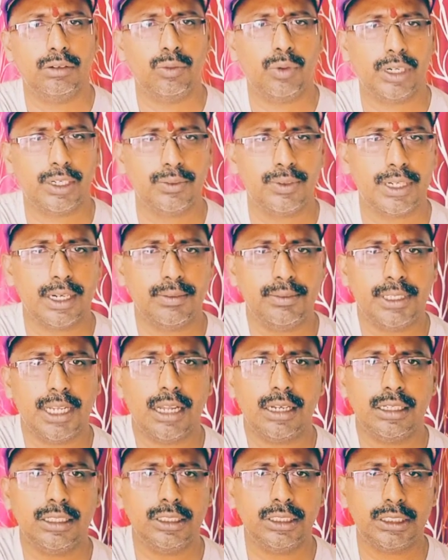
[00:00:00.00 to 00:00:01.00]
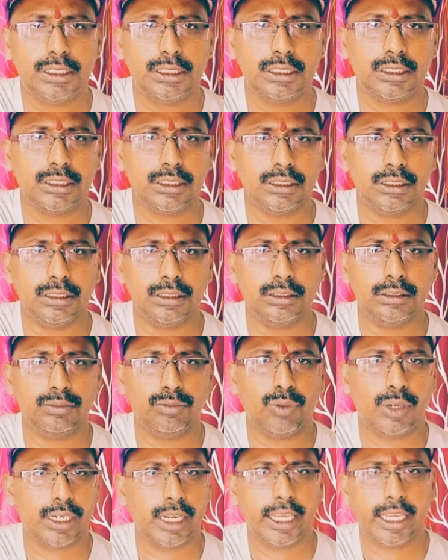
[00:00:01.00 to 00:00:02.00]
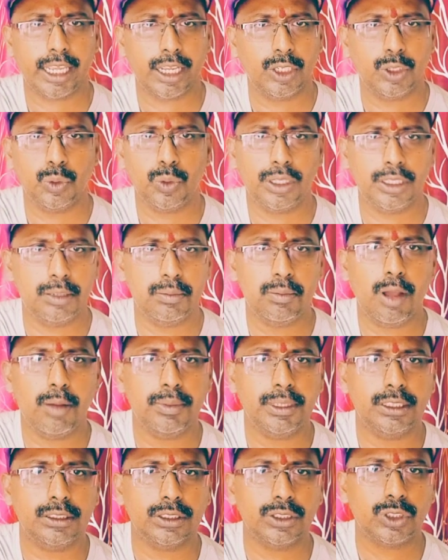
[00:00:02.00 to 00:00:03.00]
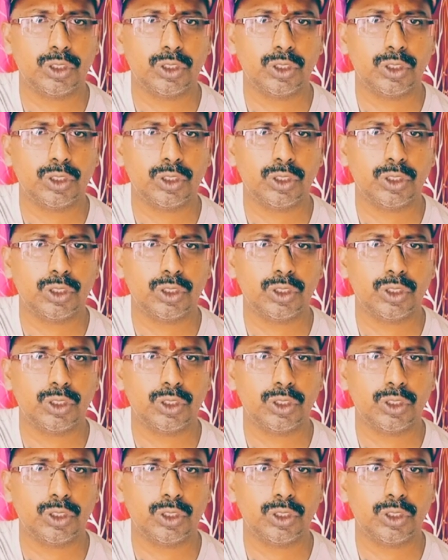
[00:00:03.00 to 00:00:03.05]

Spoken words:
whatever I've done is what I can do at the moment.